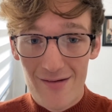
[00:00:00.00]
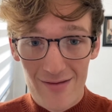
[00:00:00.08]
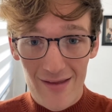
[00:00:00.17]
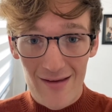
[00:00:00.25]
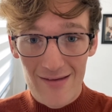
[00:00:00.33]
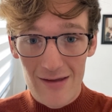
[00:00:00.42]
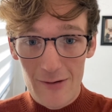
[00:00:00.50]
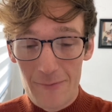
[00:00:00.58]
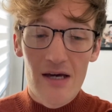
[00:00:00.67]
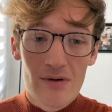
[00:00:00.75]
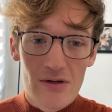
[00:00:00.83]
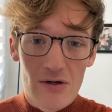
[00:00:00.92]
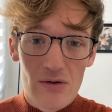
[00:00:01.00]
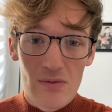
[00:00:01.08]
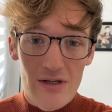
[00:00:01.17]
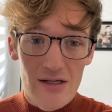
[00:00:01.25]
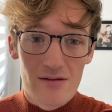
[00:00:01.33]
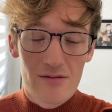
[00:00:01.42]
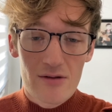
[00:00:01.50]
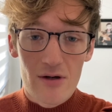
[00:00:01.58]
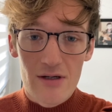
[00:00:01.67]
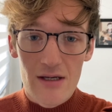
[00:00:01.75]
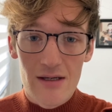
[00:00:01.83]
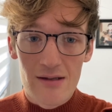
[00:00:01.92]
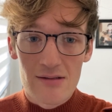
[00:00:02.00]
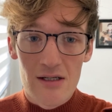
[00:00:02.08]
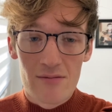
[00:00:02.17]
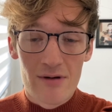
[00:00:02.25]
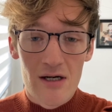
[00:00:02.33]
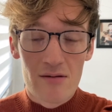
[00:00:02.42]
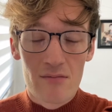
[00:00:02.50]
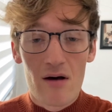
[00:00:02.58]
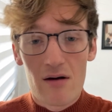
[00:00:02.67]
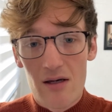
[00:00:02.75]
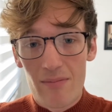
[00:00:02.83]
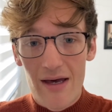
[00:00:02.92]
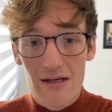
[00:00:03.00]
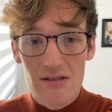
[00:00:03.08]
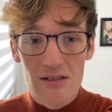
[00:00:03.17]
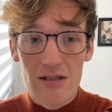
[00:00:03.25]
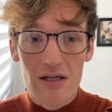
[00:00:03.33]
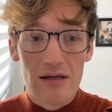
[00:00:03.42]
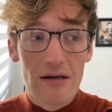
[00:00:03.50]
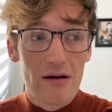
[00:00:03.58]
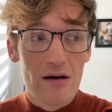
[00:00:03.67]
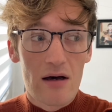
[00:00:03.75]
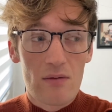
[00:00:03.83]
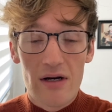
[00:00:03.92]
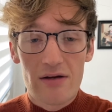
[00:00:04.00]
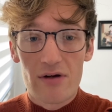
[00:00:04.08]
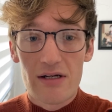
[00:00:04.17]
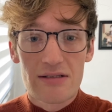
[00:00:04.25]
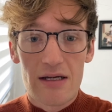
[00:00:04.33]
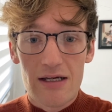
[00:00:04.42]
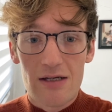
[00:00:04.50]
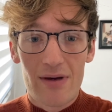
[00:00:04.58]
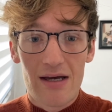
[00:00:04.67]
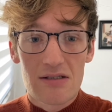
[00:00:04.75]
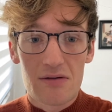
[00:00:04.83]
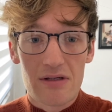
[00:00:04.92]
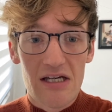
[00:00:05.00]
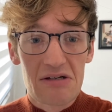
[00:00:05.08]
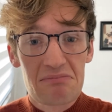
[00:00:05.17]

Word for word: Thank you. I'm gonna go read Crooked Kingdom. Um, I'll get back to you uh, whenever I decide to get back to you.